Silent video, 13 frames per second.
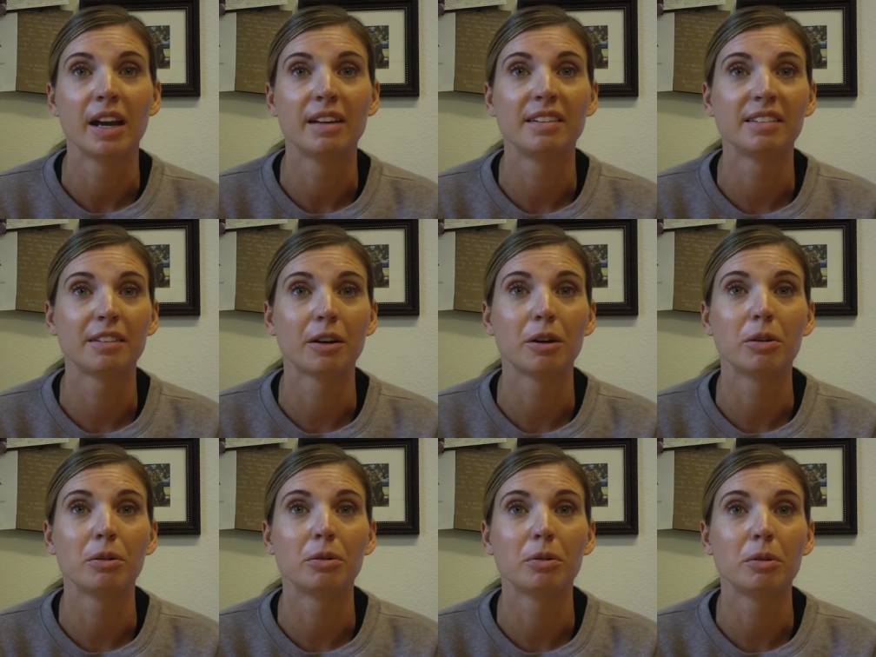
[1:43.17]
And
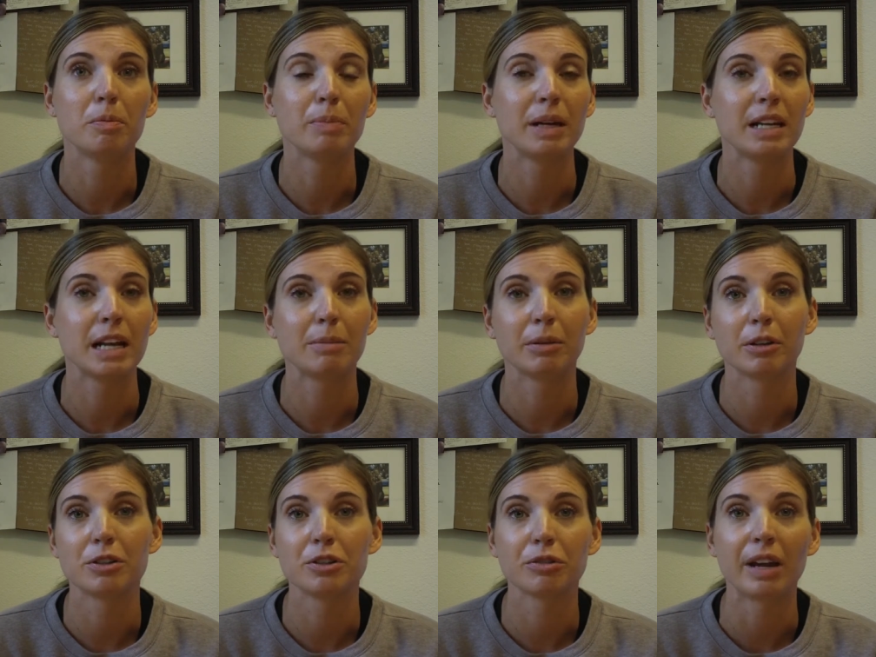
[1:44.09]
so being able to
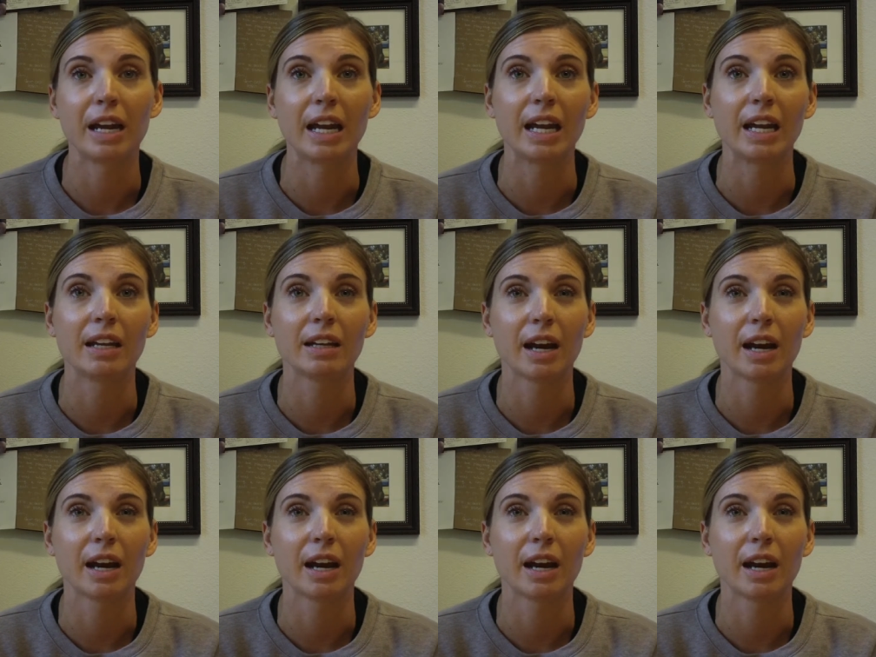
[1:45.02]
train